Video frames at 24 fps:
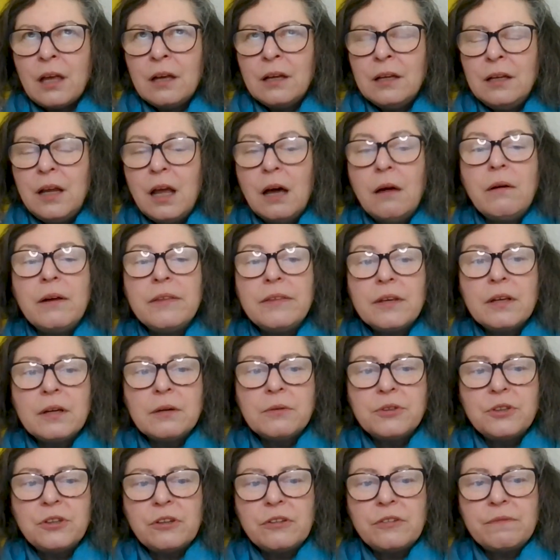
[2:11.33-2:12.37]
no, I think I
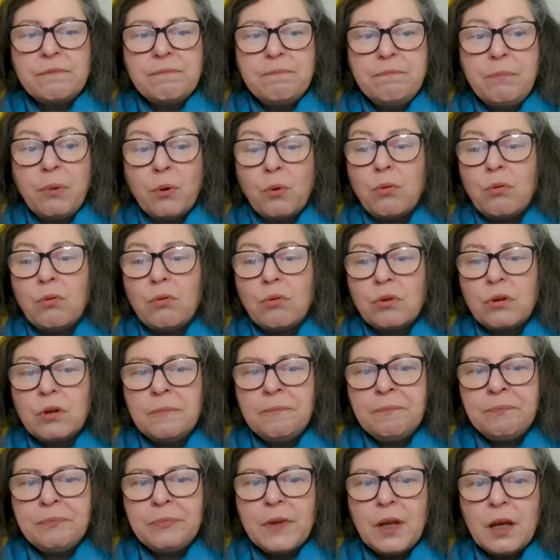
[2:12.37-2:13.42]
was just bored.
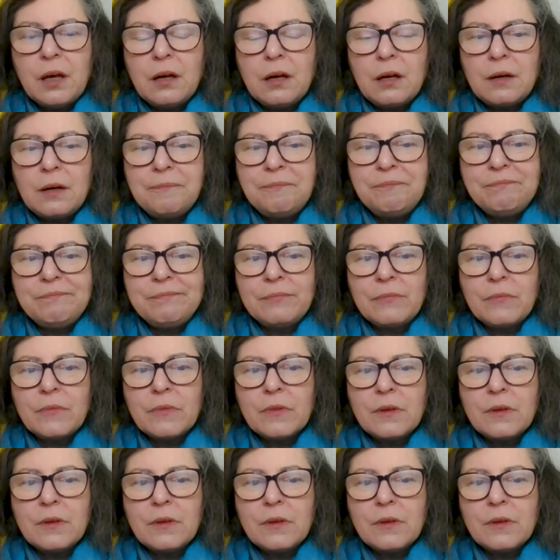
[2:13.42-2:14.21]
And,